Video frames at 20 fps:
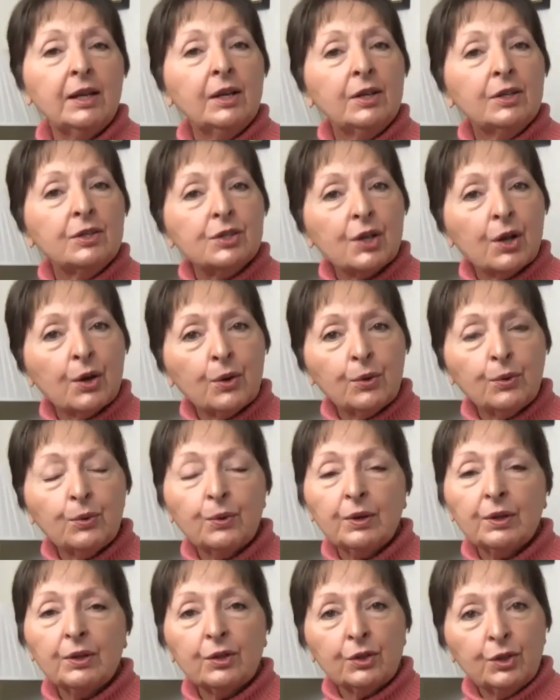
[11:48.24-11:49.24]
So
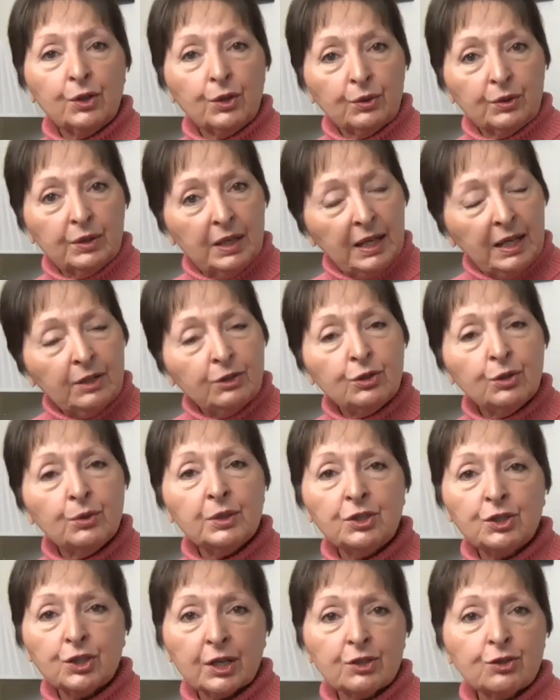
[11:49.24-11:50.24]
you need to
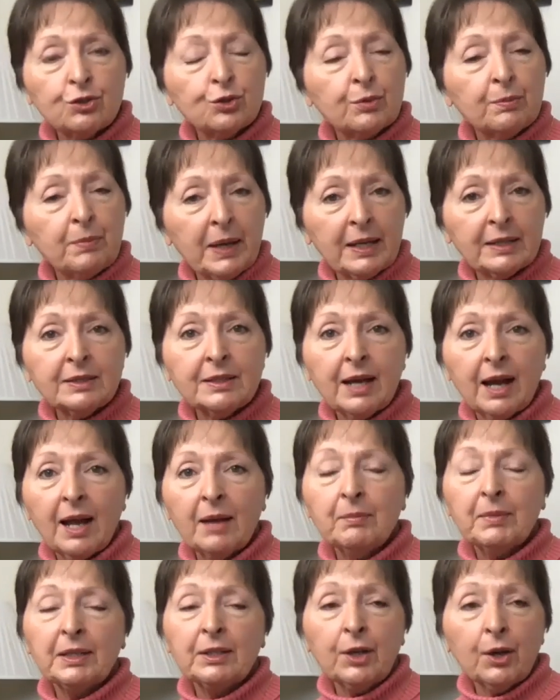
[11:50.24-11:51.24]
adjust your
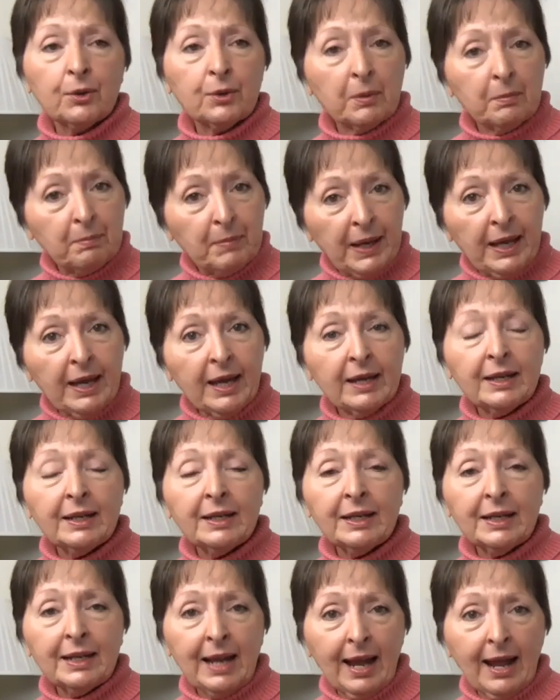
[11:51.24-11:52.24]
bedtime and go to bed at
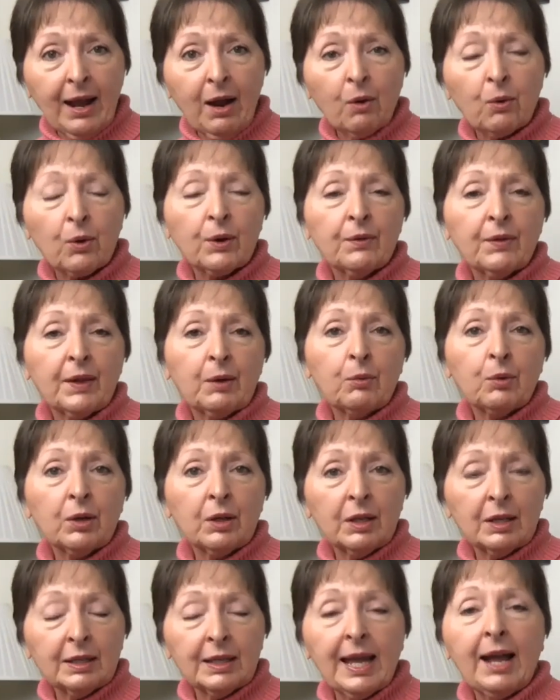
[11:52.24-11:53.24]
an hour that
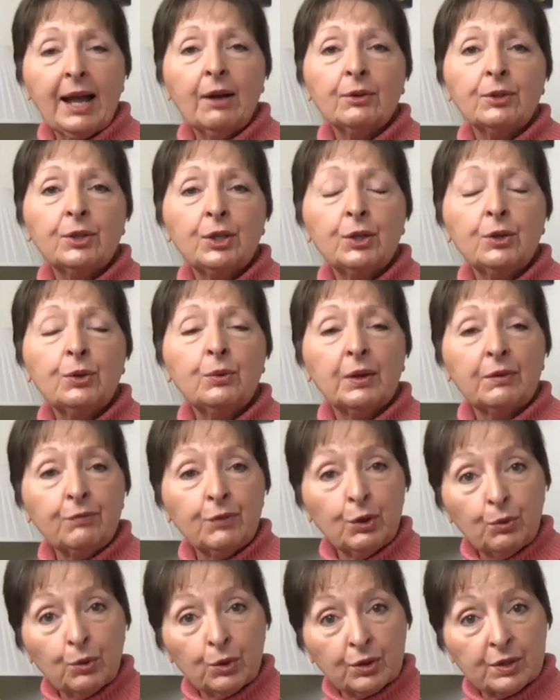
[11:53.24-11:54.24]
will allow you, if
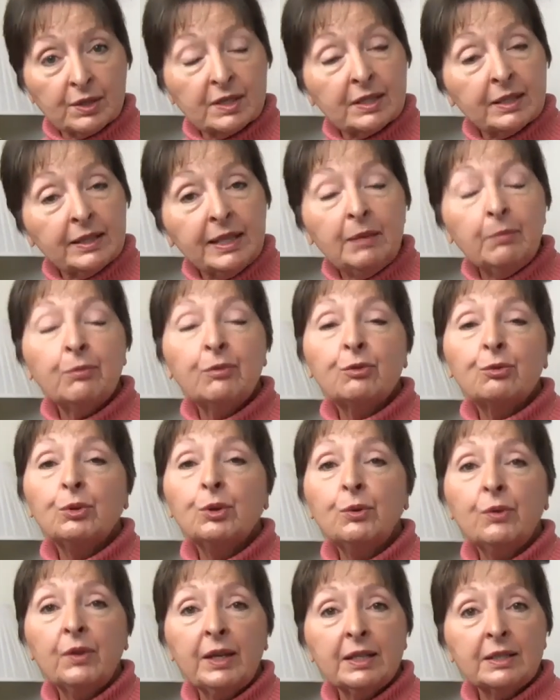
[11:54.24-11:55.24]
you were to sleep
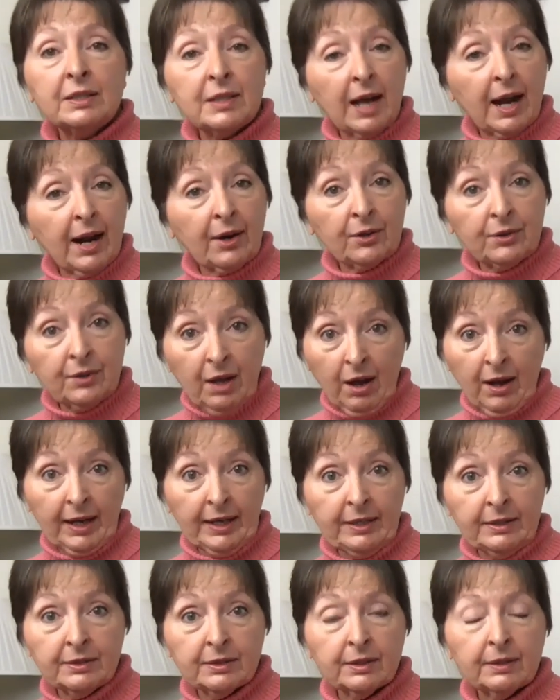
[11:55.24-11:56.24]
through the entire
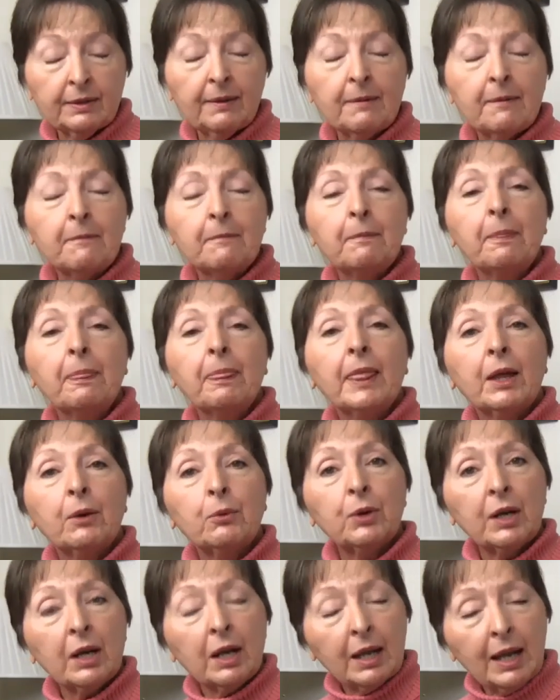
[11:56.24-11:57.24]
night,
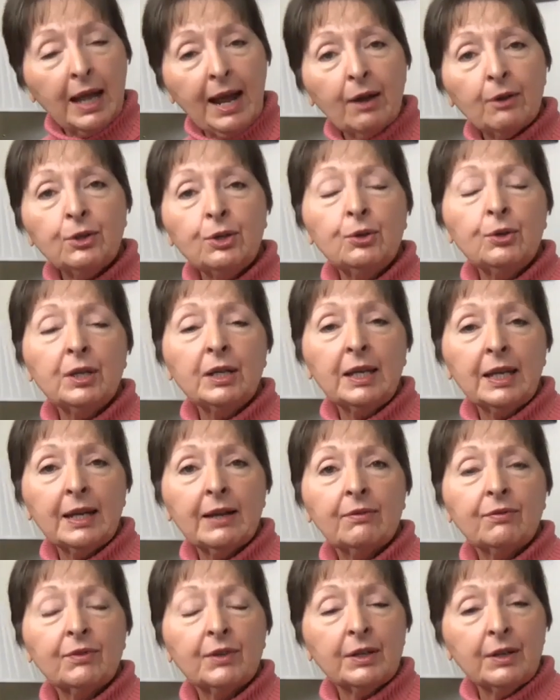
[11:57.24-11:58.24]
would allow you to
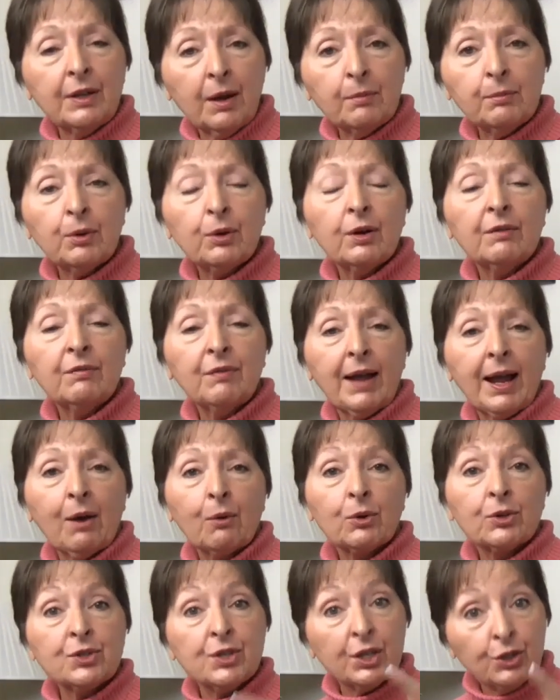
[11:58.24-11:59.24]
get the number of
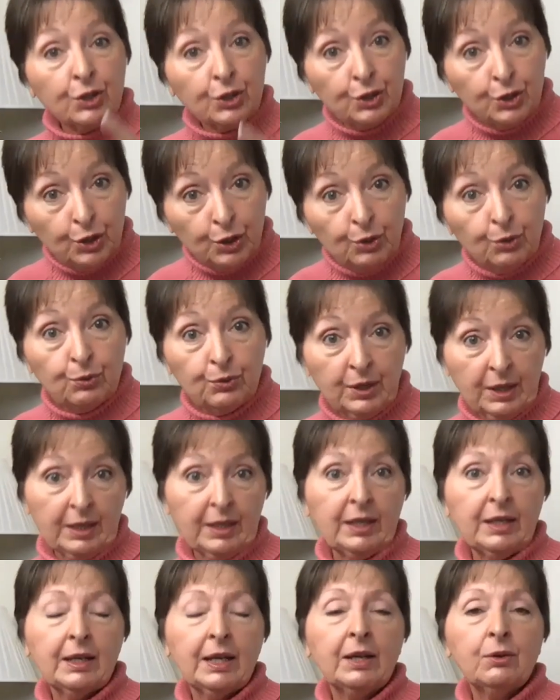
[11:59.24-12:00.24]
hours that you
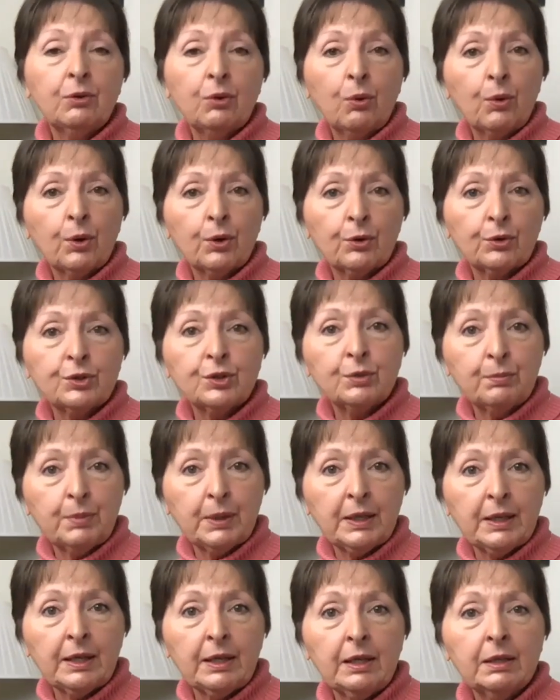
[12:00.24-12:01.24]
need in order to
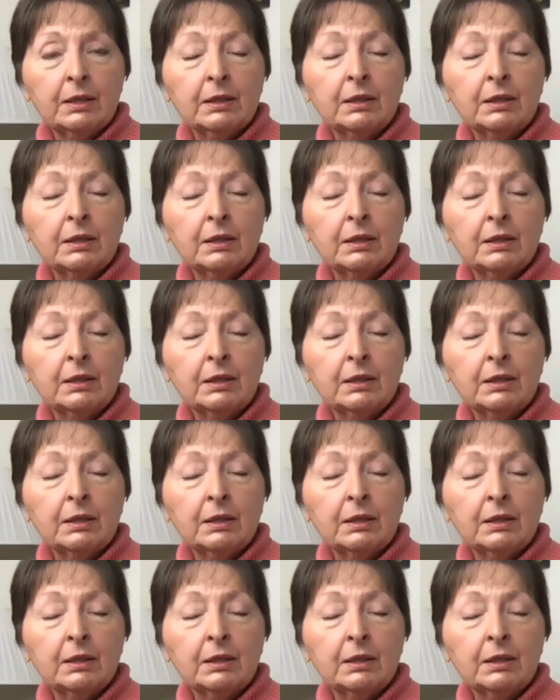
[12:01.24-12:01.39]
be